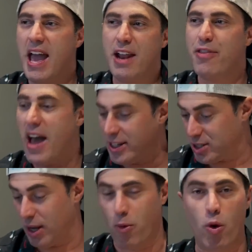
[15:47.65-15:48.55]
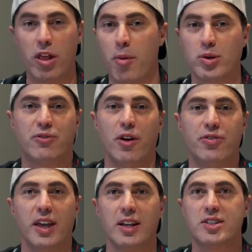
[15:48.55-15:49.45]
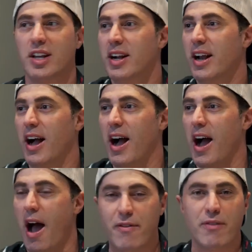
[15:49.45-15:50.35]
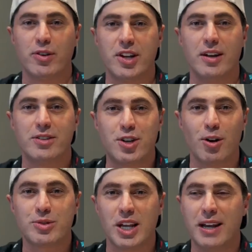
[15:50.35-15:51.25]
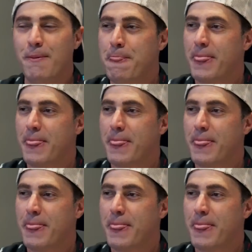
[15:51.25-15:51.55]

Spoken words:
And that's like one of the most fun things I've ever done. Do you know what I'm saying?